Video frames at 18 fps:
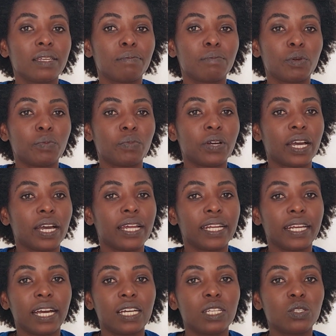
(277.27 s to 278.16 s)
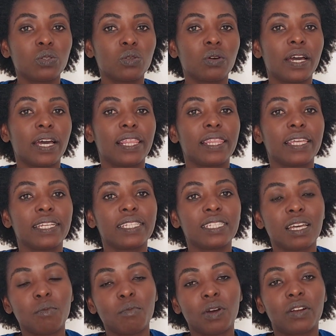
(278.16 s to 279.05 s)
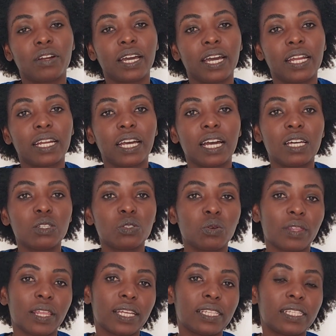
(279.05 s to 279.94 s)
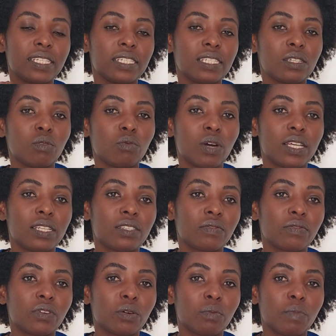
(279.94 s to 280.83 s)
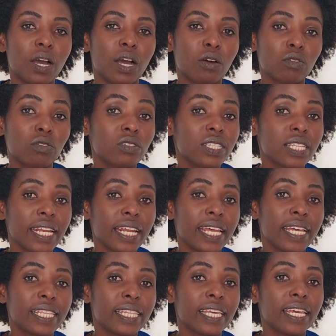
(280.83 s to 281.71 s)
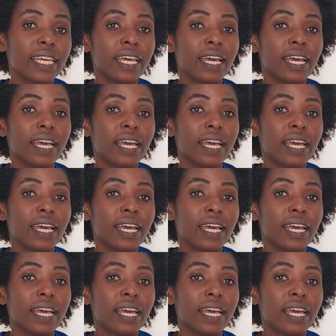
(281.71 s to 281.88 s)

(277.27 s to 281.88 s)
People can cancel, and then someone can cancel that was from a closer date,